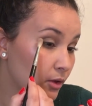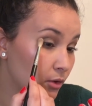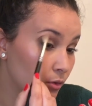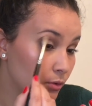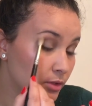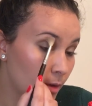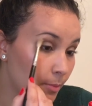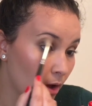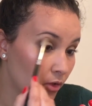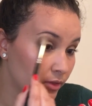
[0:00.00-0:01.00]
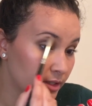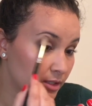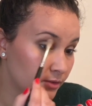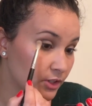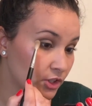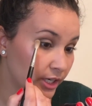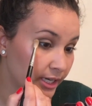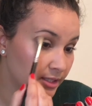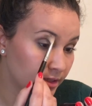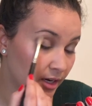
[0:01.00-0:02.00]
use up all of these different
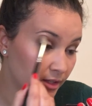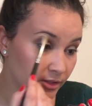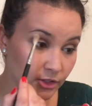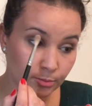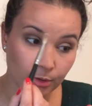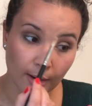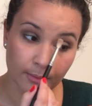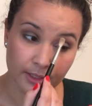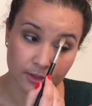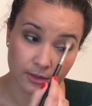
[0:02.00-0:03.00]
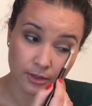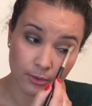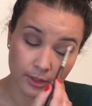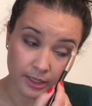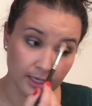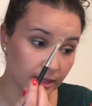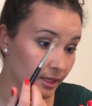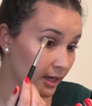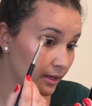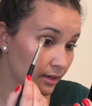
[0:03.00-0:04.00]
shades and colors, you probably don't need
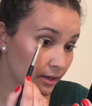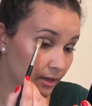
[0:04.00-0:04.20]
that.